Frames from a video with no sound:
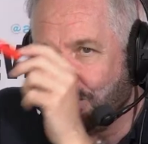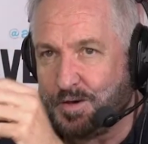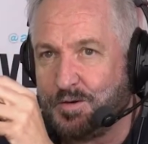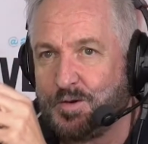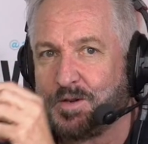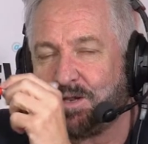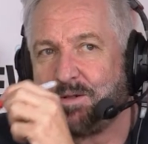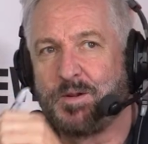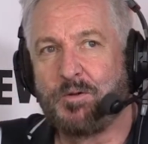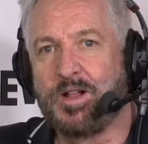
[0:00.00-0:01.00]
what you do
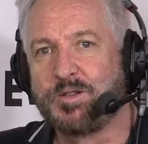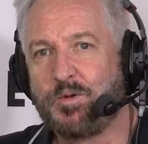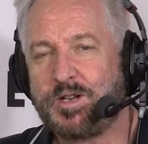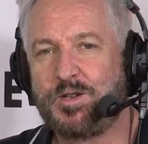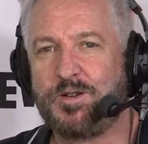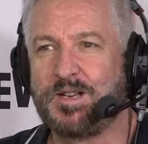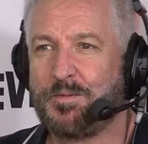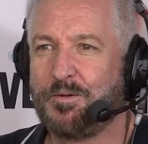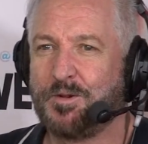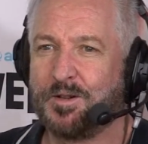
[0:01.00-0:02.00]
extremely well? I was watching your
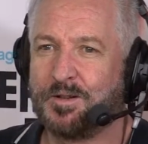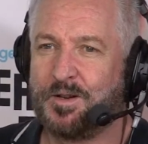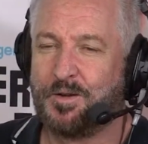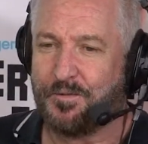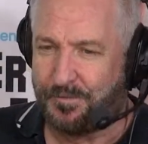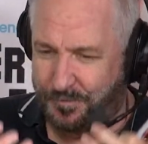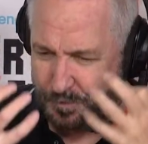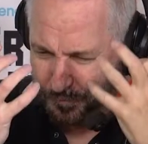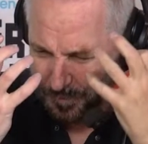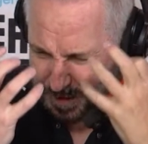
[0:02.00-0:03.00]
demo reel.
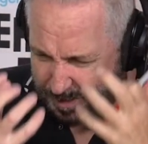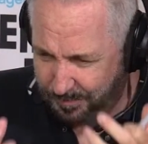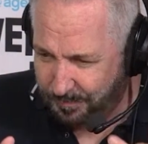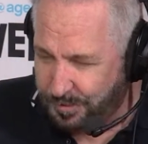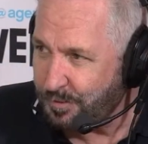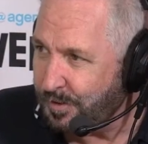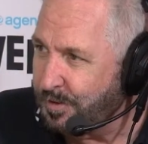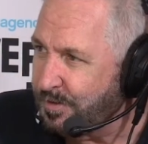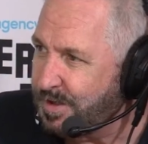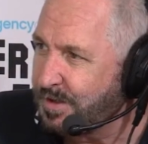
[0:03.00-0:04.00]
Your
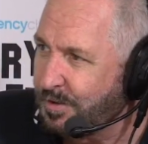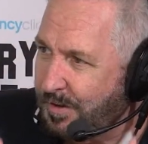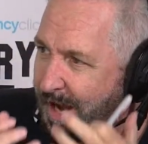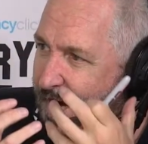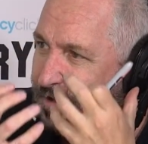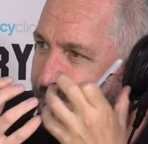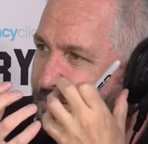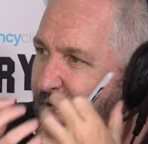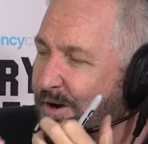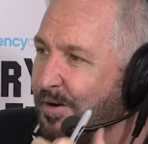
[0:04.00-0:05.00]
act of
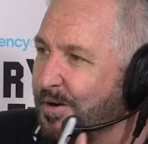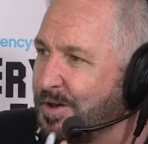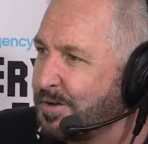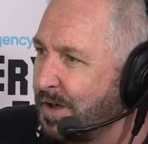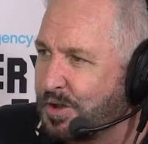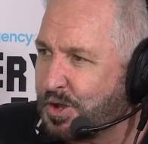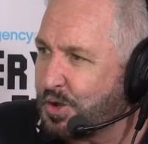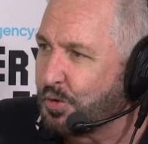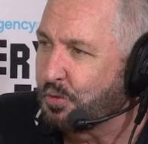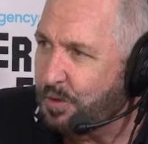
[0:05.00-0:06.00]
terror is
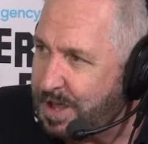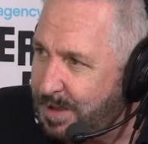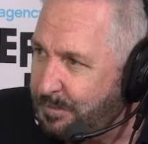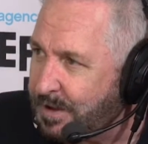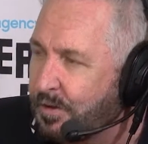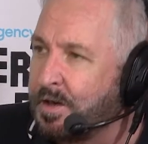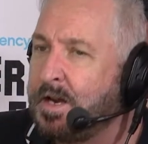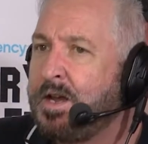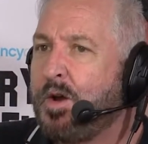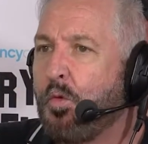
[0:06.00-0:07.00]
extremely good.
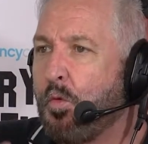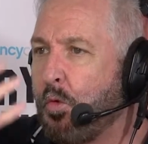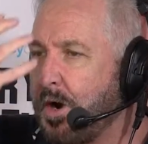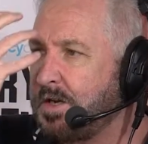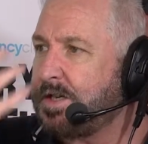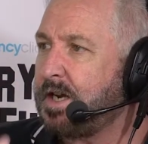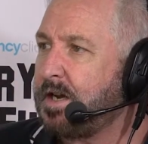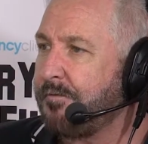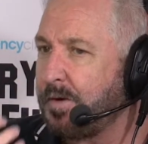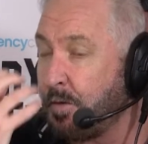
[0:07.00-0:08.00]
Where does that
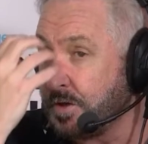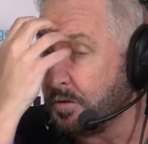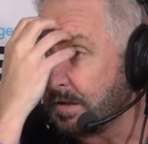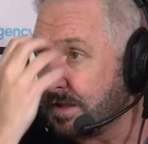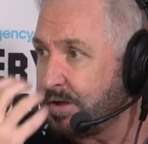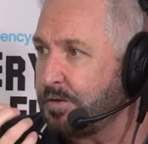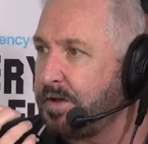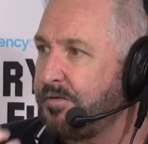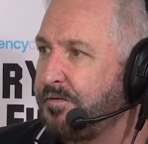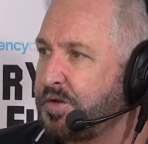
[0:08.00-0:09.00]
come from when you're
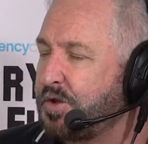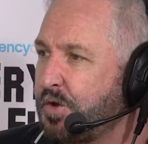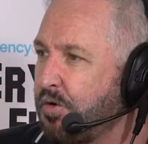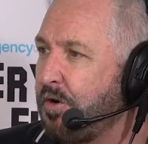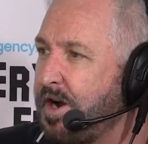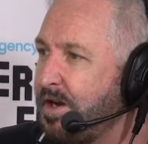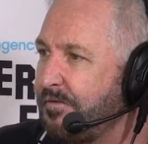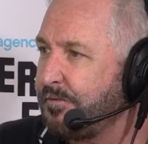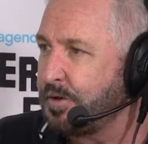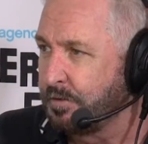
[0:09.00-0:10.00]
literally crying
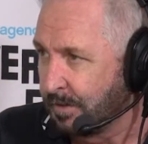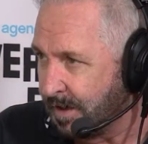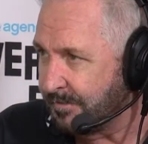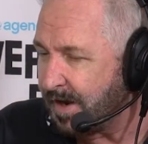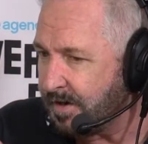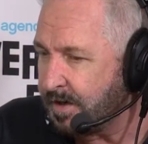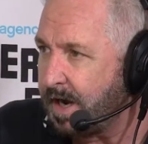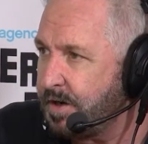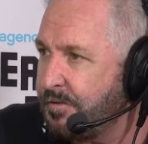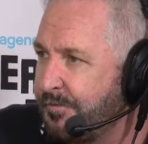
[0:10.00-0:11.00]
for your life?
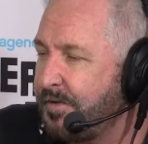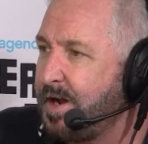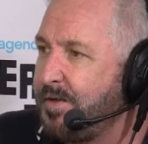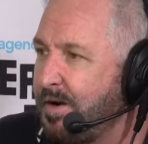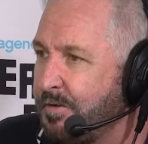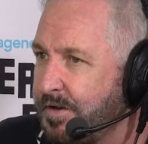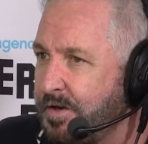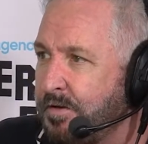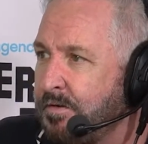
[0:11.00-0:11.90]
How do you find that within you?